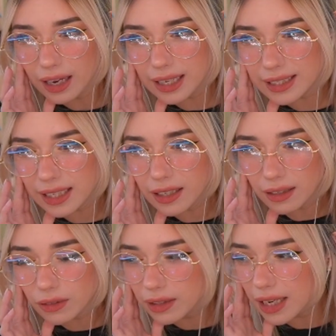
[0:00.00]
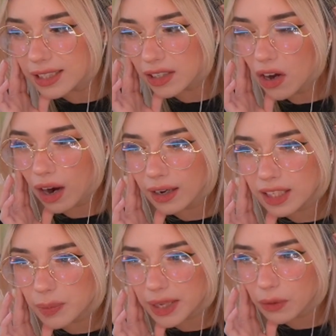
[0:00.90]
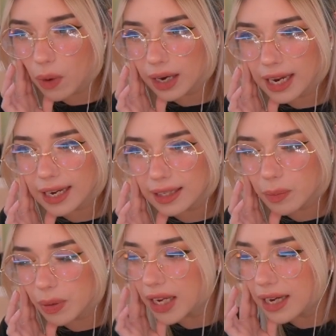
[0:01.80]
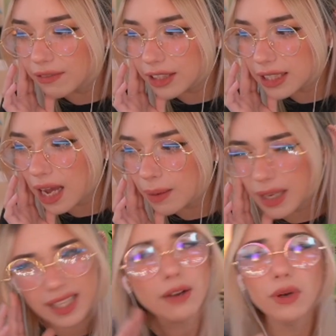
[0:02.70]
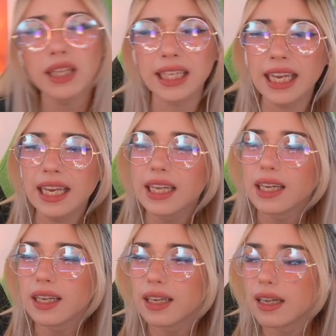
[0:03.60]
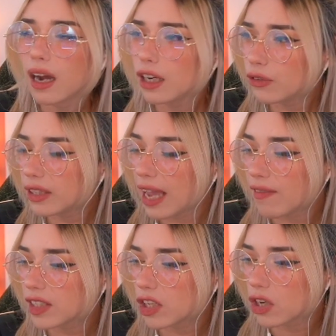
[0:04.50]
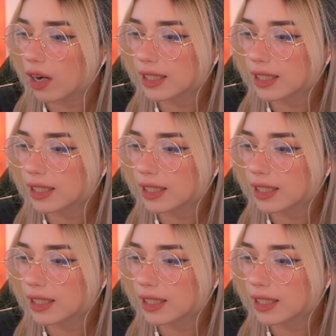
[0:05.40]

Is it hard to be the one hitting the button every time? Is that really? Are you really having such a hard